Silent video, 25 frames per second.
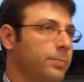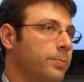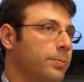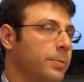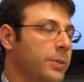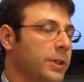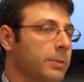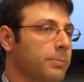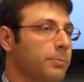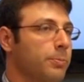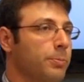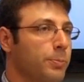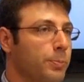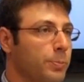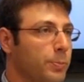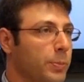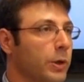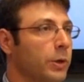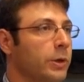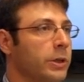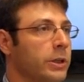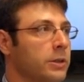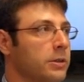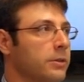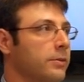be
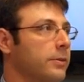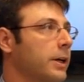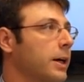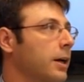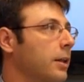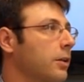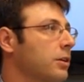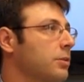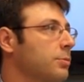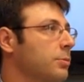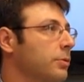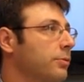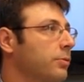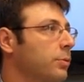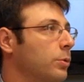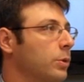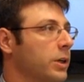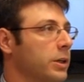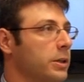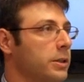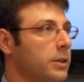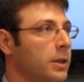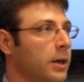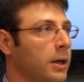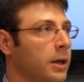billions of dollars before
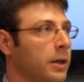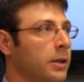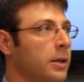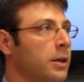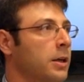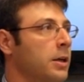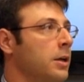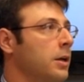it's done.